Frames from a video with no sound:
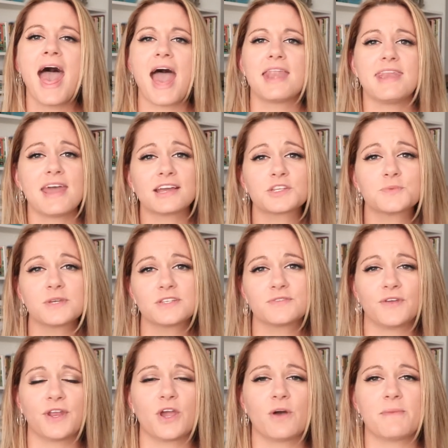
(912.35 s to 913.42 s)
And next week's
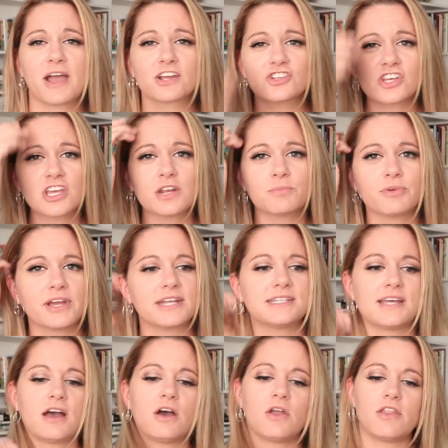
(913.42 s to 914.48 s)
video, I'm actually going to break
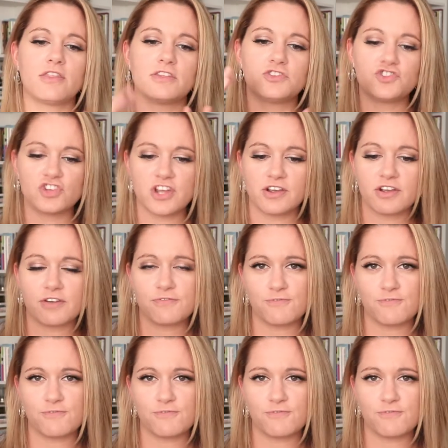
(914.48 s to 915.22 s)
down the generic